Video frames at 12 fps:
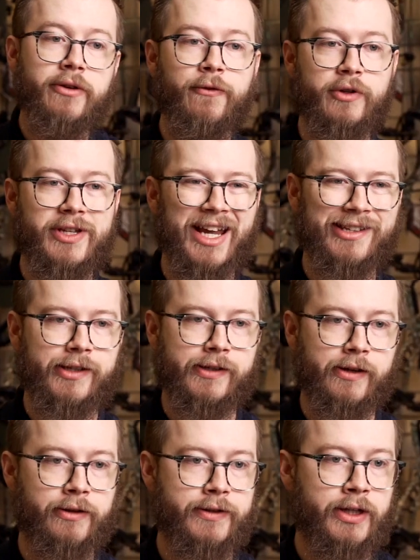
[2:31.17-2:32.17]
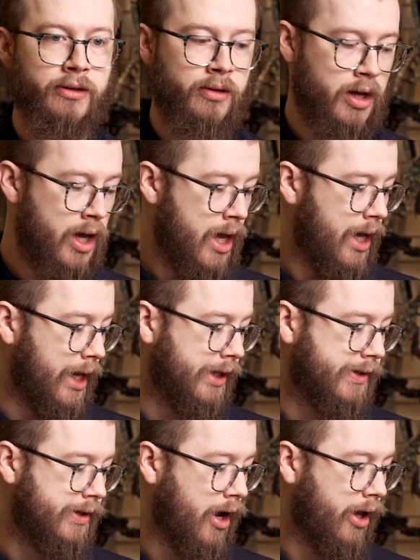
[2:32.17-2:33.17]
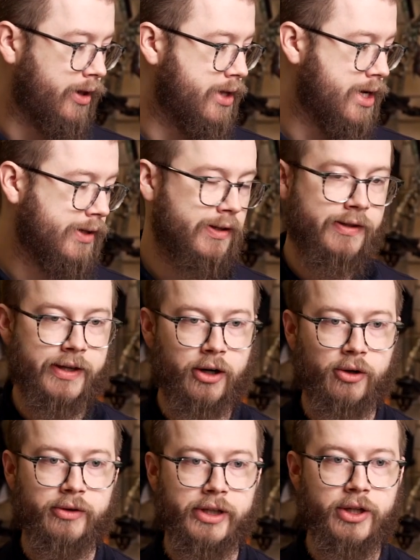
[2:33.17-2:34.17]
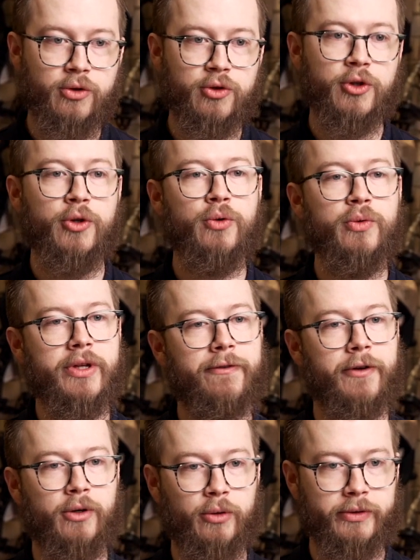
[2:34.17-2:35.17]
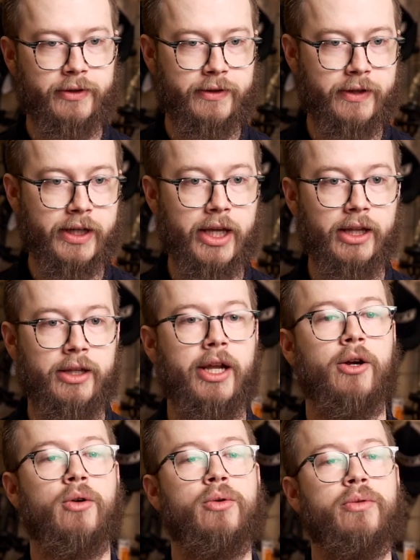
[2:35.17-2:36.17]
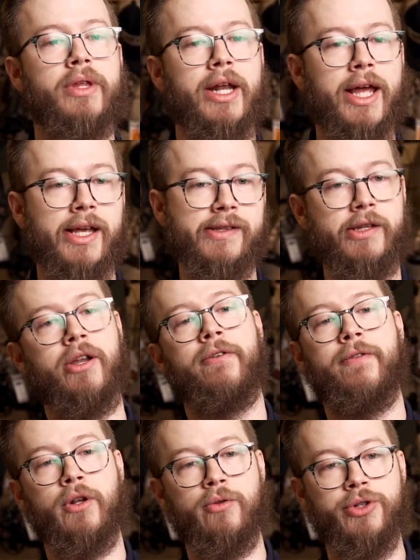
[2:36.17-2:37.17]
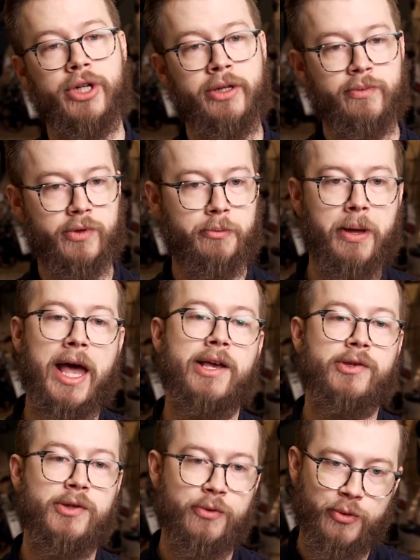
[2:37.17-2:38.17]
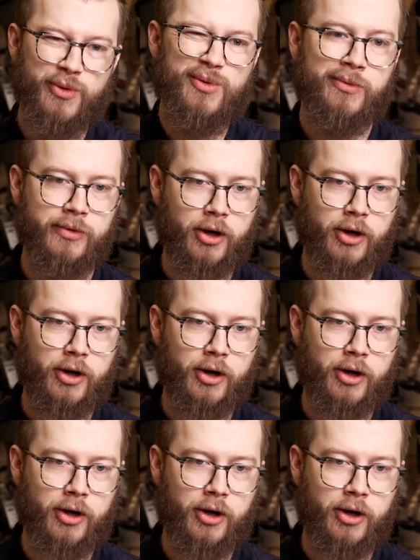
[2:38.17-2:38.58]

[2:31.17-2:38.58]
for Texas hunting, it's not necessarily too difficult to get an arrow that has enough energy to pass through